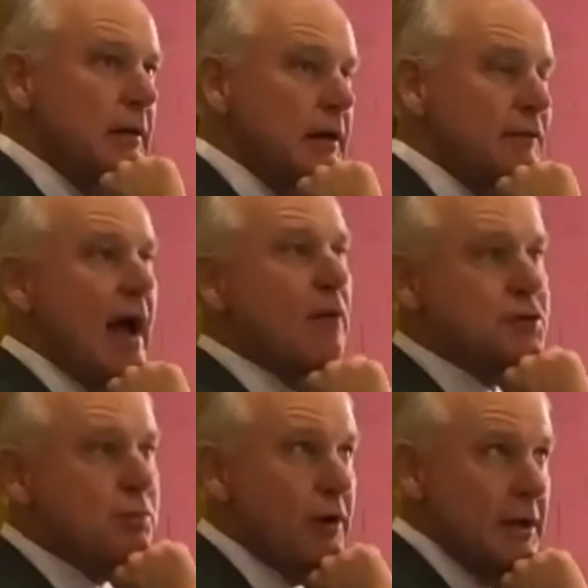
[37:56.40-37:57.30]
If I was
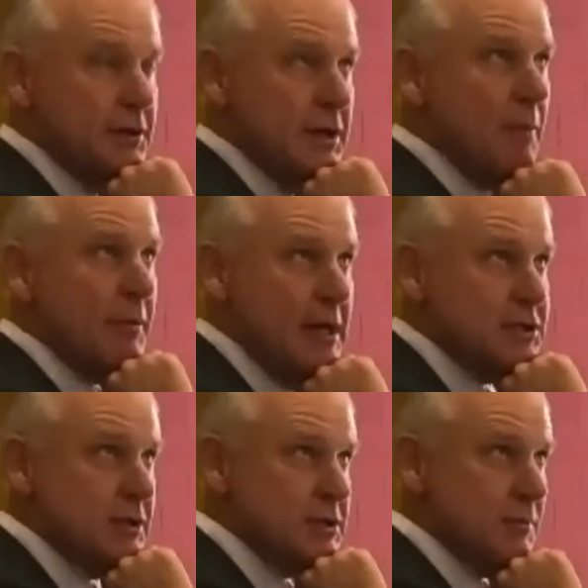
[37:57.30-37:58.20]
supporting a
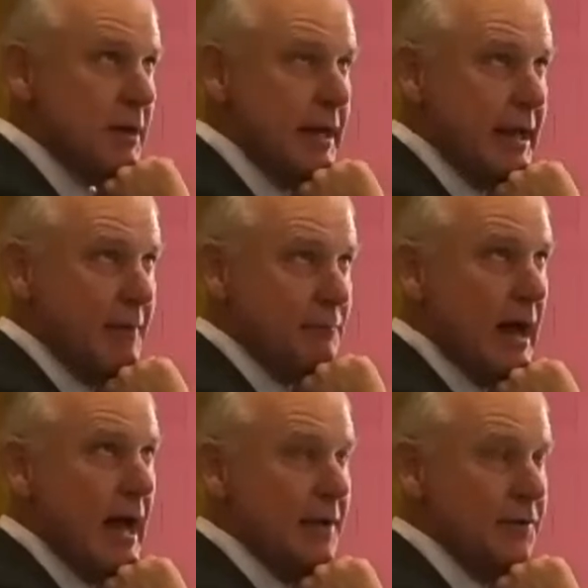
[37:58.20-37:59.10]
denomination and somebody came
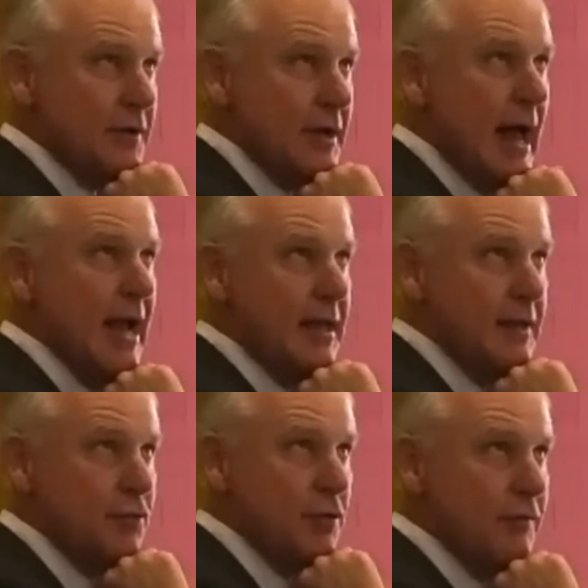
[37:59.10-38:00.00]
by and said, I can
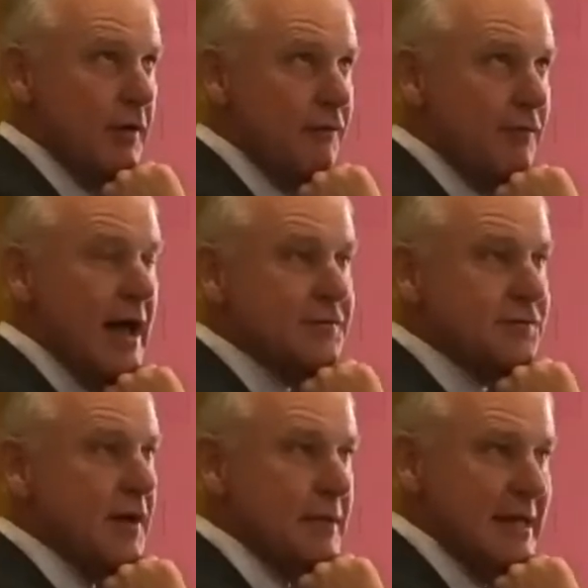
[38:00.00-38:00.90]
give you a
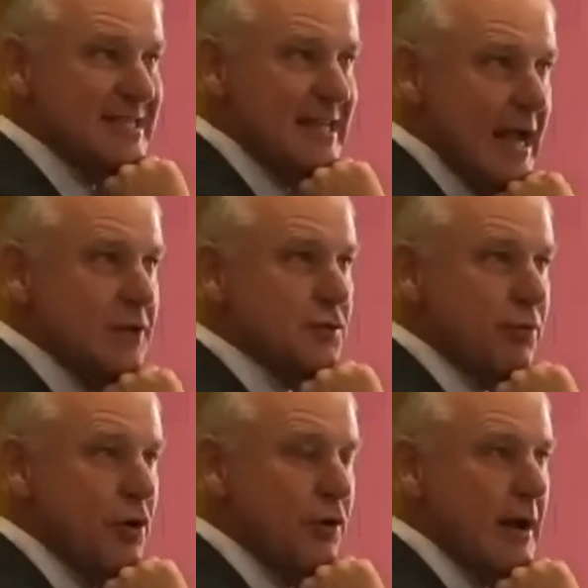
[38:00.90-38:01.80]
5-step easy answer
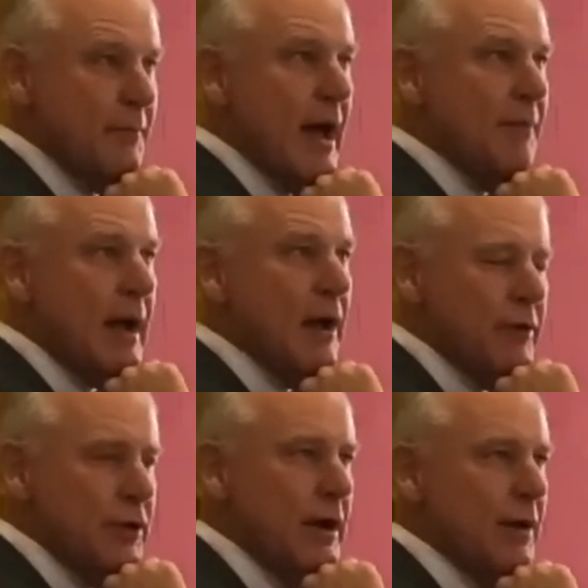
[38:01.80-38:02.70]
program, I might
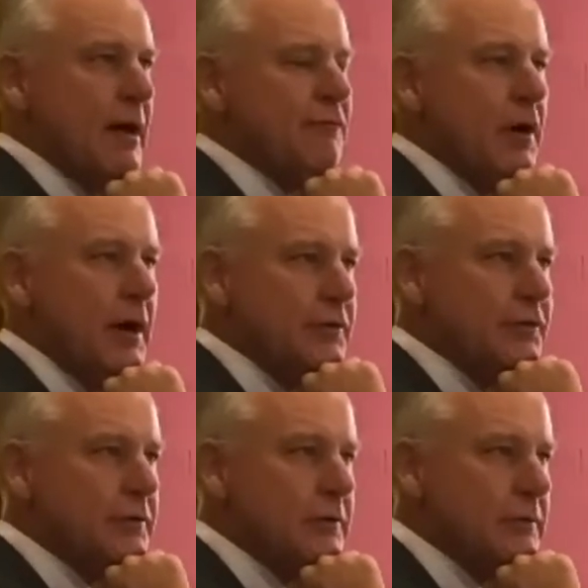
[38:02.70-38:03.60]
redirect my
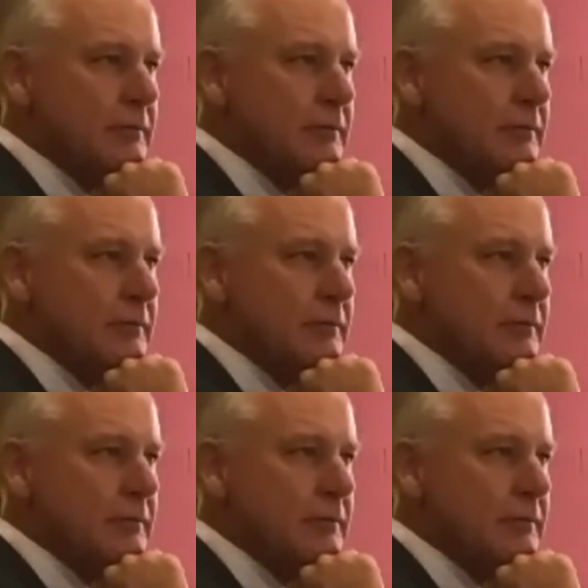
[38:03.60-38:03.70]
funds.